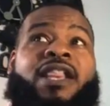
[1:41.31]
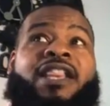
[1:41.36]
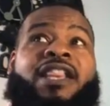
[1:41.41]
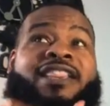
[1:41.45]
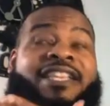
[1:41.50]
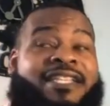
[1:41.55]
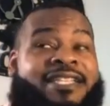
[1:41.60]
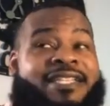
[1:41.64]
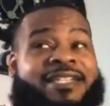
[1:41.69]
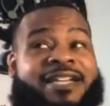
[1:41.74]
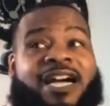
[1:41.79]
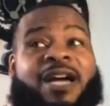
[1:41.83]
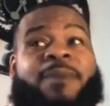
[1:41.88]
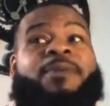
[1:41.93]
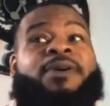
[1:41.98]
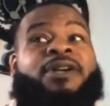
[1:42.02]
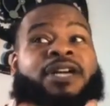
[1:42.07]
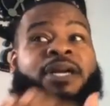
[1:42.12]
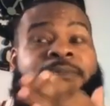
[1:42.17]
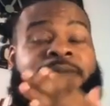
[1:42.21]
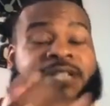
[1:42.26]
this
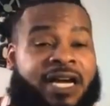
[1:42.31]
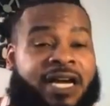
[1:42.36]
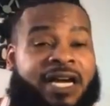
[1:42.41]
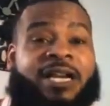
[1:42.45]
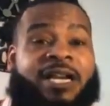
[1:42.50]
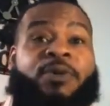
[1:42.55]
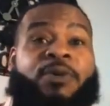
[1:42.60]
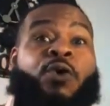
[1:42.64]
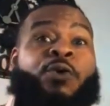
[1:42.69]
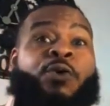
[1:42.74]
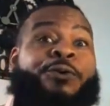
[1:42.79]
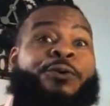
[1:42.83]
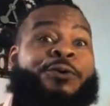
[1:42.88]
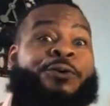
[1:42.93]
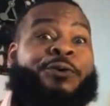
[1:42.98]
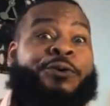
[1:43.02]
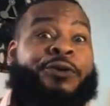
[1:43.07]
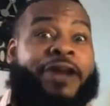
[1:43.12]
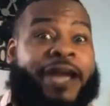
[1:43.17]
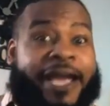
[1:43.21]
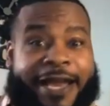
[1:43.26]
topic I'm talking about
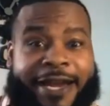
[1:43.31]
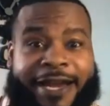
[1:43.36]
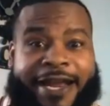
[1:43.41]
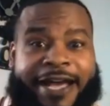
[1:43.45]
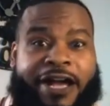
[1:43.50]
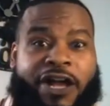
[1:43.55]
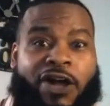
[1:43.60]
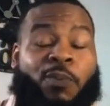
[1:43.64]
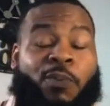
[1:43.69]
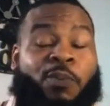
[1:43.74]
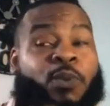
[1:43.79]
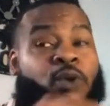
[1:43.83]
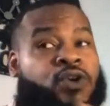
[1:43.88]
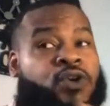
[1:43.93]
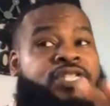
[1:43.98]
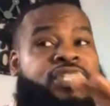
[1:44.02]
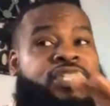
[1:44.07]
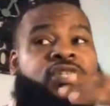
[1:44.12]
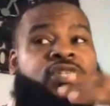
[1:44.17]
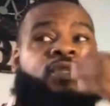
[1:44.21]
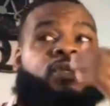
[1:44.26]
right now,
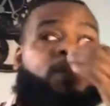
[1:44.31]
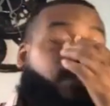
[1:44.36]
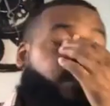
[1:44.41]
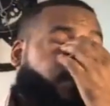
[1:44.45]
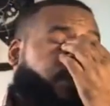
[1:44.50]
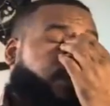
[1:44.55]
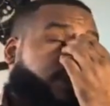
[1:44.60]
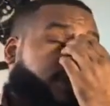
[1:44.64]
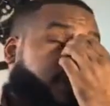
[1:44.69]
more so